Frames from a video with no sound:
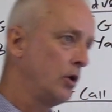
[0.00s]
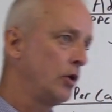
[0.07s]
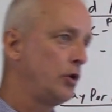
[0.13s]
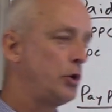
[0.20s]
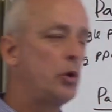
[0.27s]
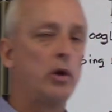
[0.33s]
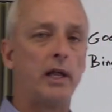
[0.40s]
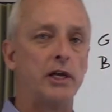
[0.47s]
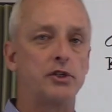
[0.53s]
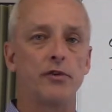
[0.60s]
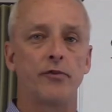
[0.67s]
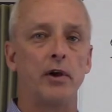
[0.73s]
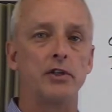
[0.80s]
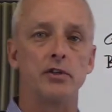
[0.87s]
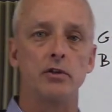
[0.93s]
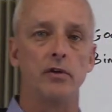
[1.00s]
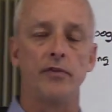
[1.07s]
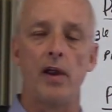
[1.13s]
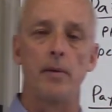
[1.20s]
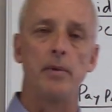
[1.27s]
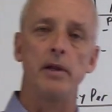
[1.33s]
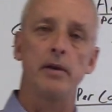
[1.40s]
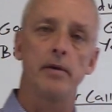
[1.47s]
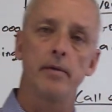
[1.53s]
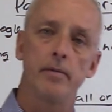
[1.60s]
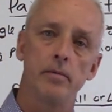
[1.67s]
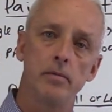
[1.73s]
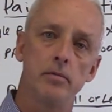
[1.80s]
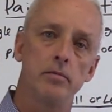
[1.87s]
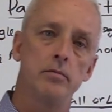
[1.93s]
You your friends and your family.
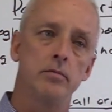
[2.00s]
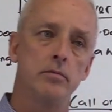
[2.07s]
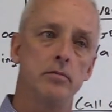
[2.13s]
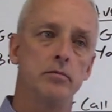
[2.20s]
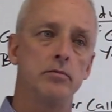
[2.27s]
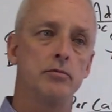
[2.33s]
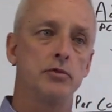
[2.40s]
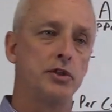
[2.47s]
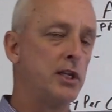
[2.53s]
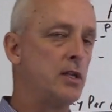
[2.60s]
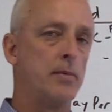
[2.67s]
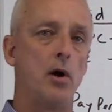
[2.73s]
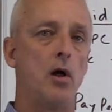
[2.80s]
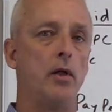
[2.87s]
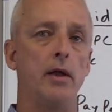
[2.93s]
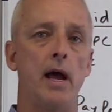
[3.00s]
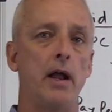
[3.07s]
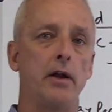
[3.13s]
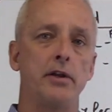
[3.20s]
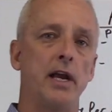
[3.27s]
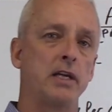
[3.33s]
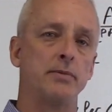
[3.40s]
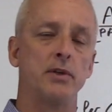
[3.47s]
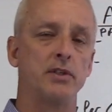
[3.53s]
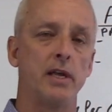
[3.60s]
Send them all out a text message.